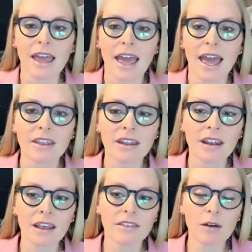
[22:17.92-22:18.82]
And then
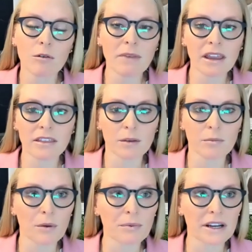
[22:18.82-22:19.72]
they will make the
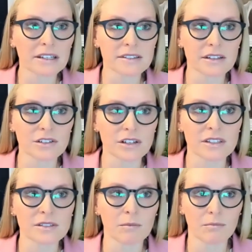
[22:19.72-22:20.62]
appropriate
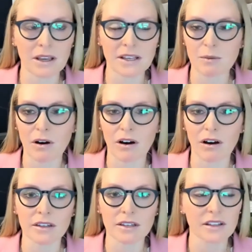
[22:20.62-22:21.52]
decisions based upon
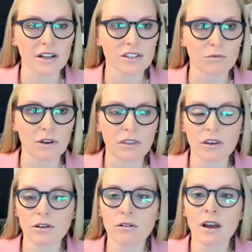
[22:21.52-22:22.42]
the discussion with
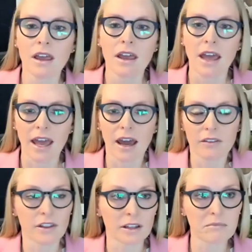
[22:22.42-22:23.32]
you.
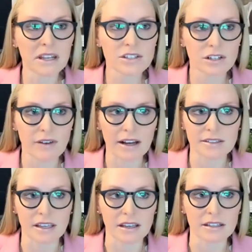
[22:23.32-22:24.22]
They'll administer
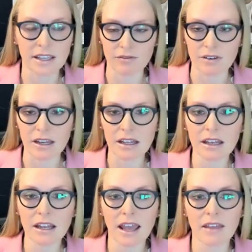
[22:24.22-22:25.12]
vaccines if
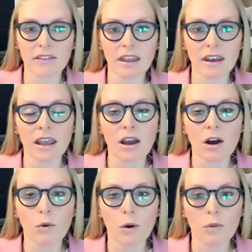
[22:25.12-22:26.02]
needed. And then
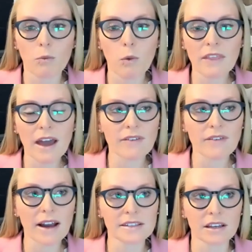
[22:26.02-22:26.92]
where that
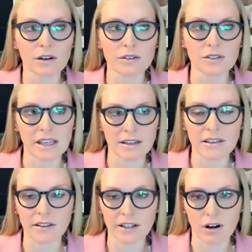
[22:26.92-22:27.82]
vaccine goes is into the
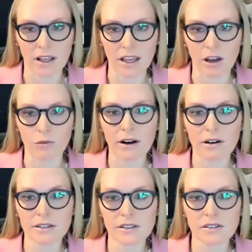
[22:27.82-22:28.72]
electronic health
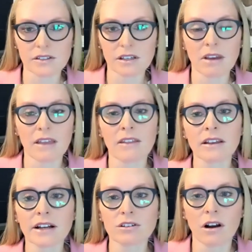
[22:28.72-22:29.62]
record system. And then the
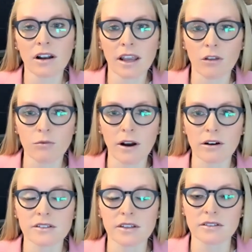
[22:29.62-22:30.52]
electronic health
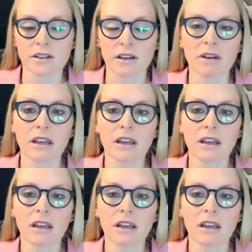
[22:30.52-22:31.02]
record system